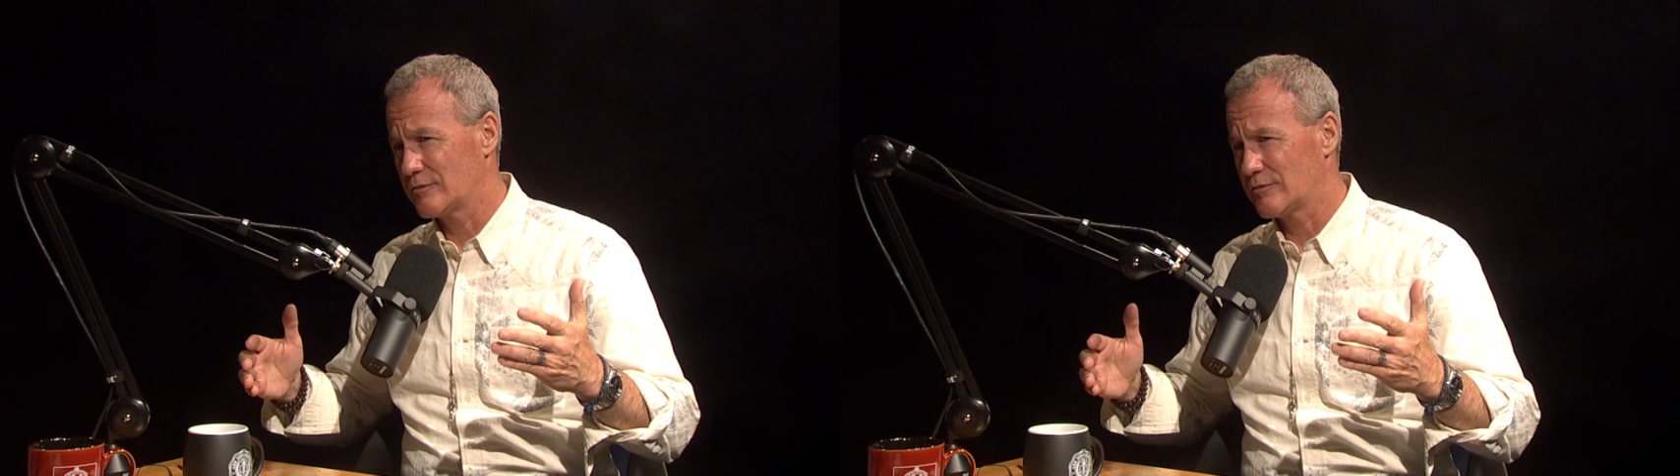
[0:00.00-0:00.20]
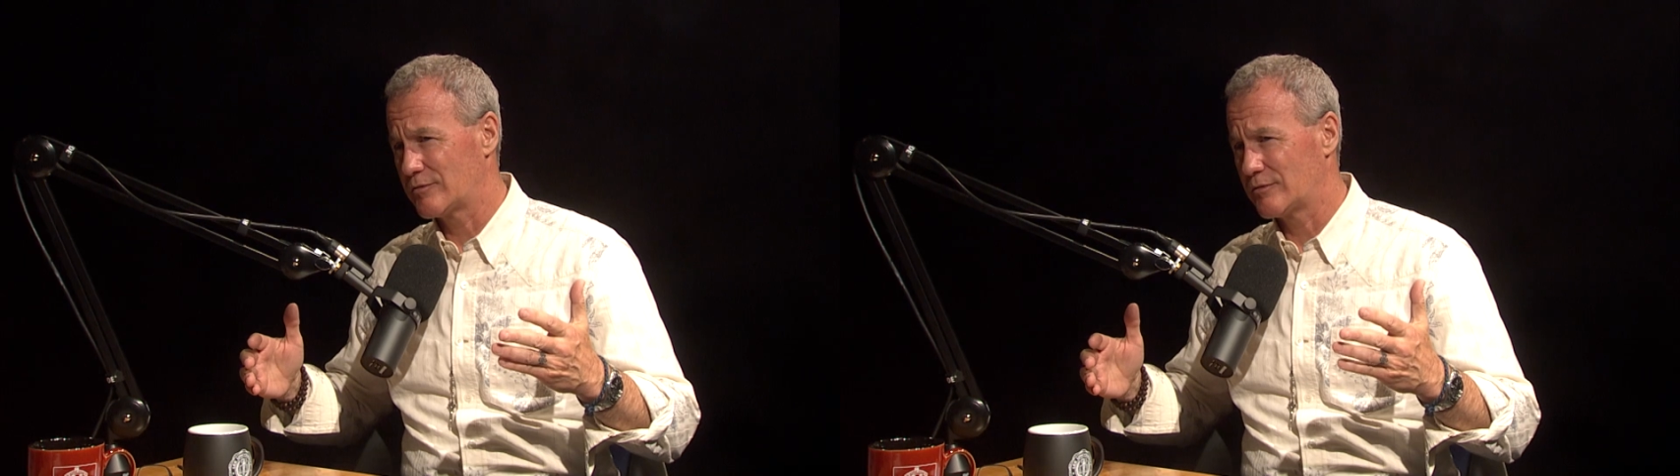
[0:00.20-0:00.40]

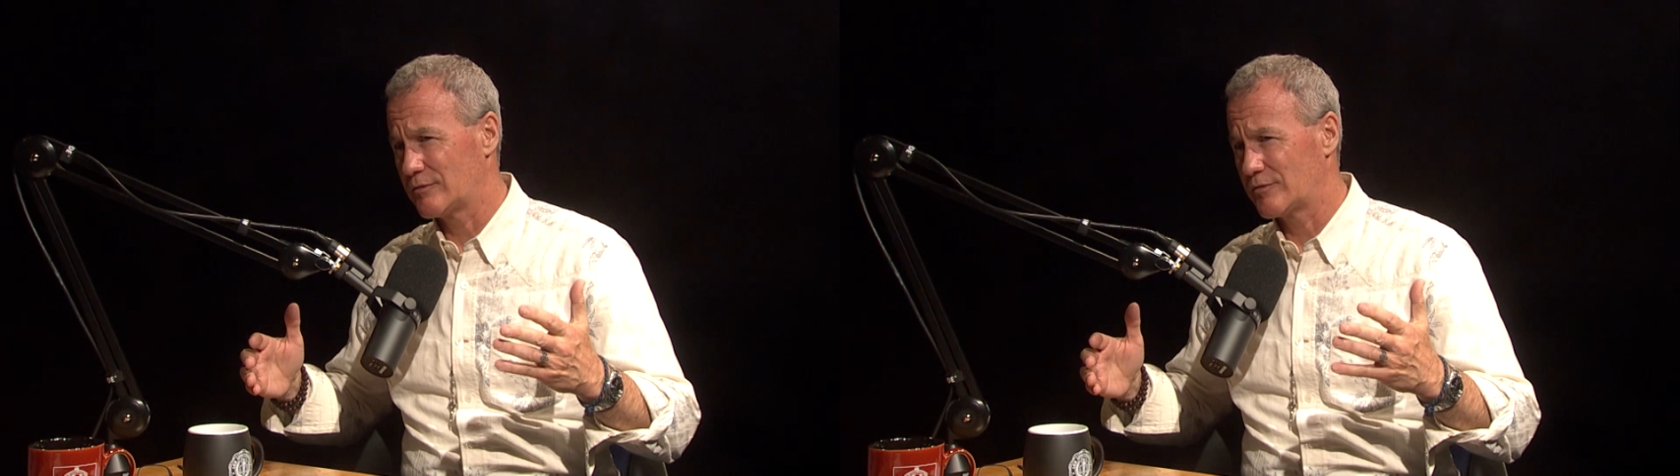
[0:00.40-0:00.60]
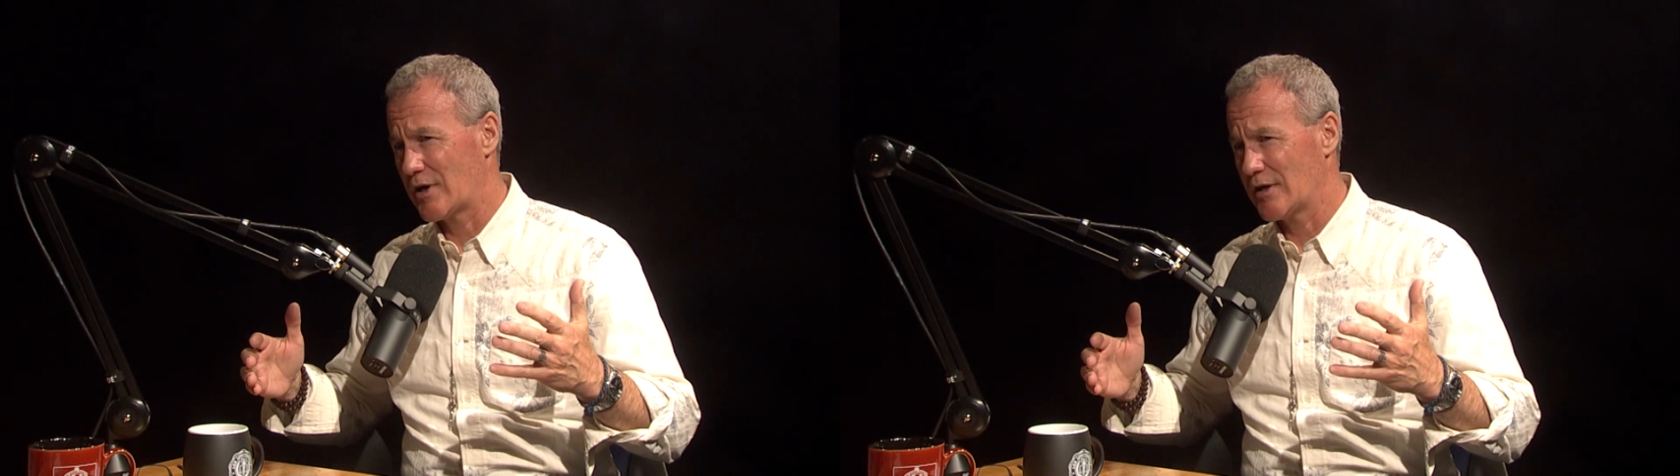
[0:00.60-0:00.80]

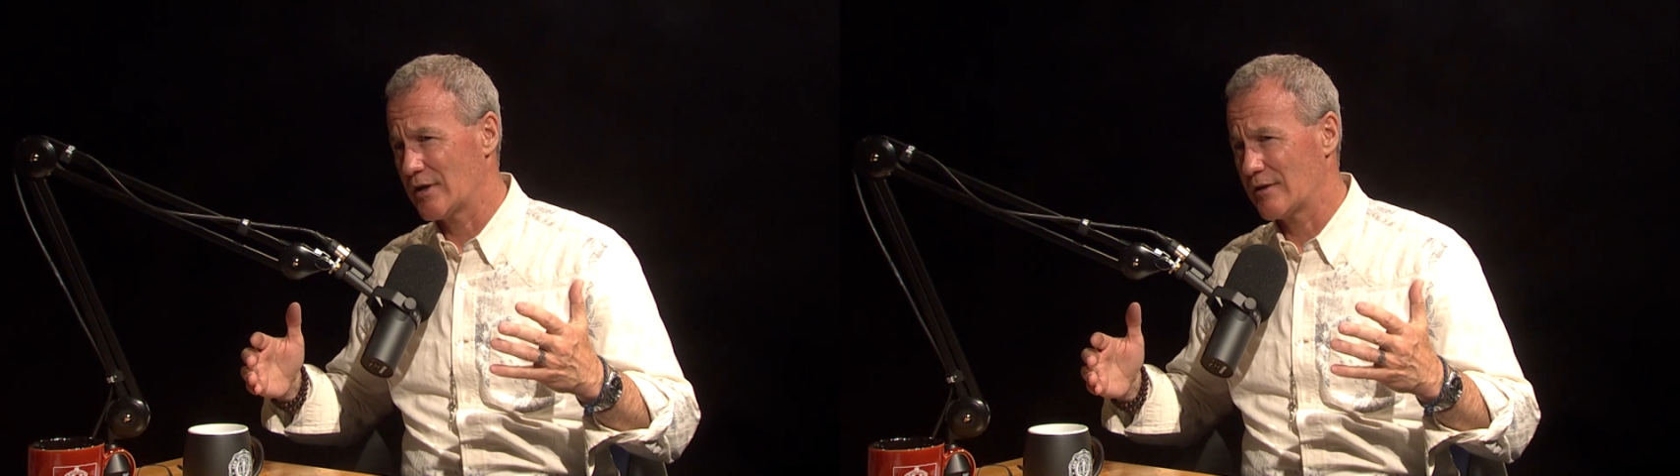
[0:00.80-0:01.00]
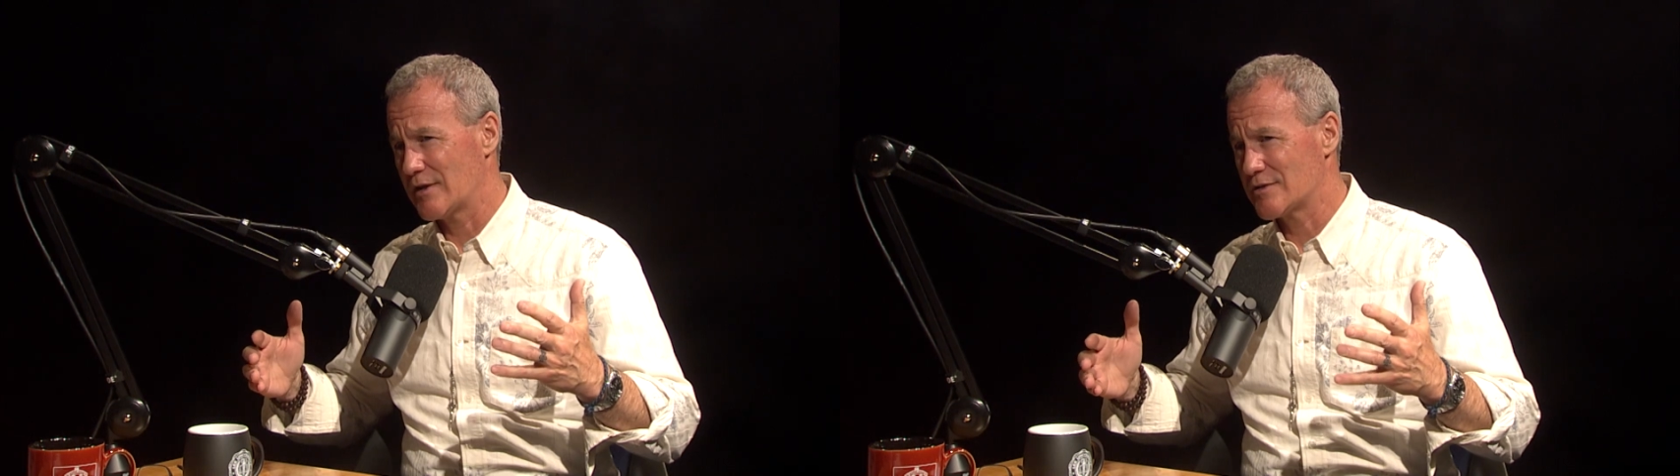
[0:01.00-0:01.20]

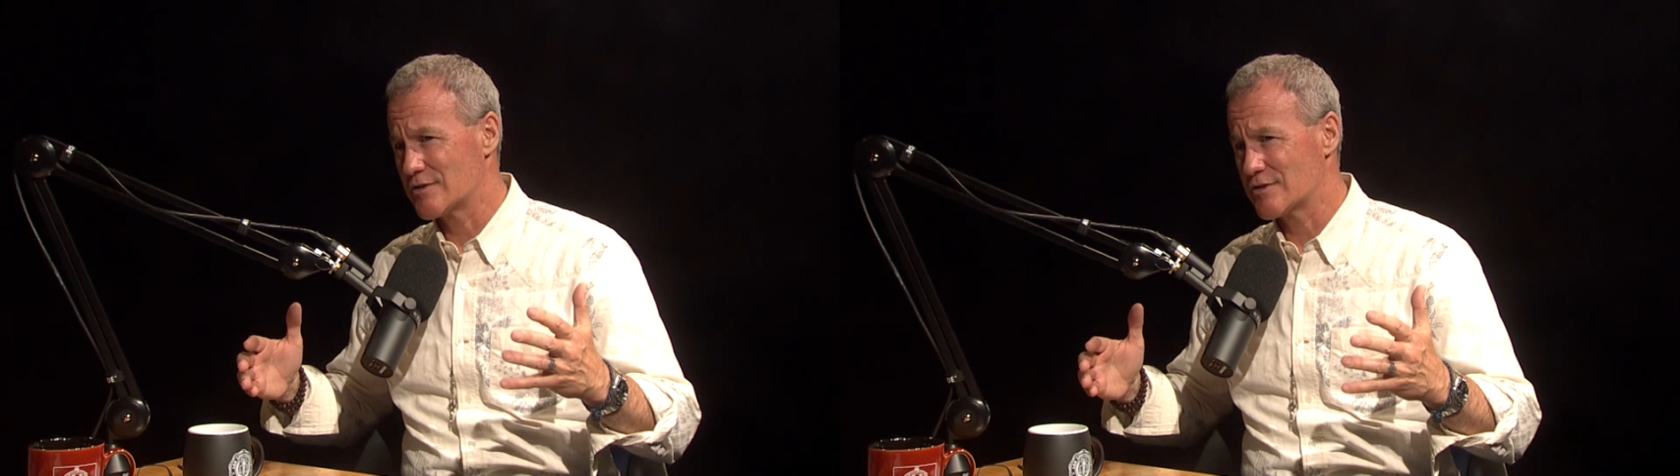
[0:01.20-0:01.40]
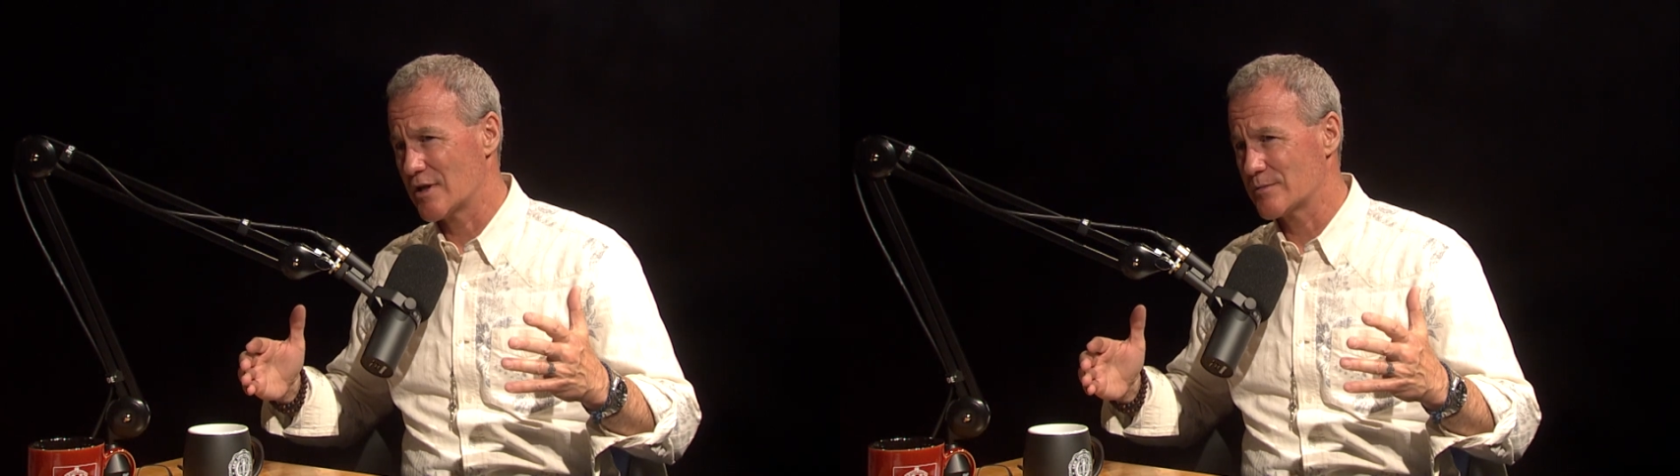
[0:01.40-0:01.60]
Friday that it
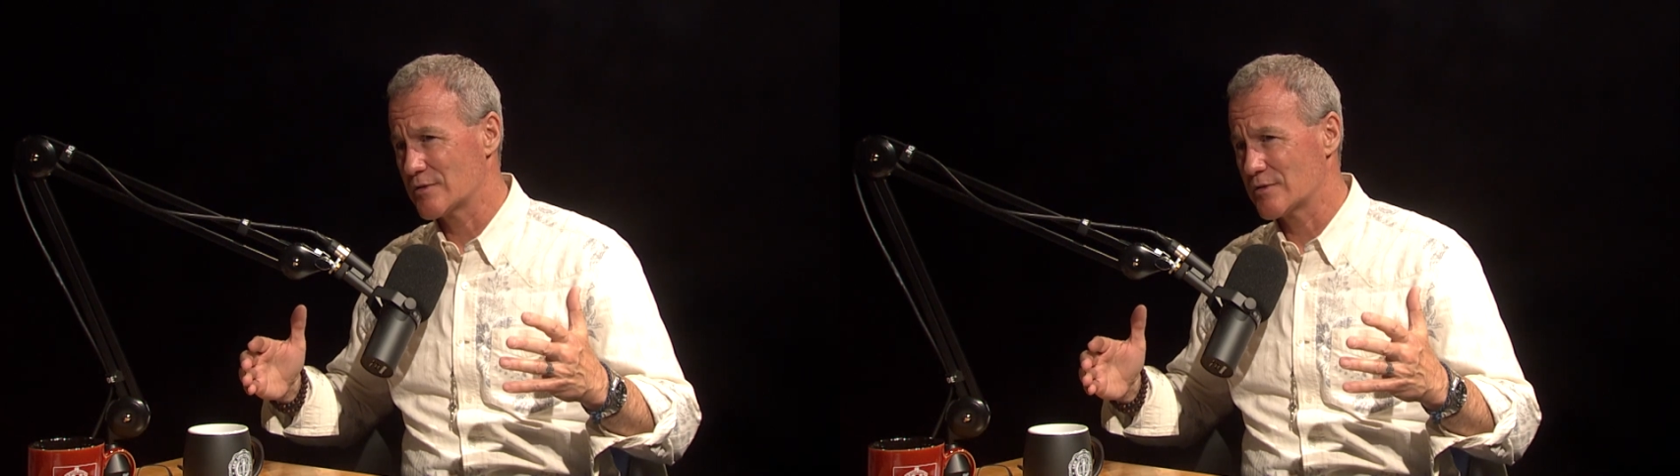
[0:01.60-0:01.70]
just stops?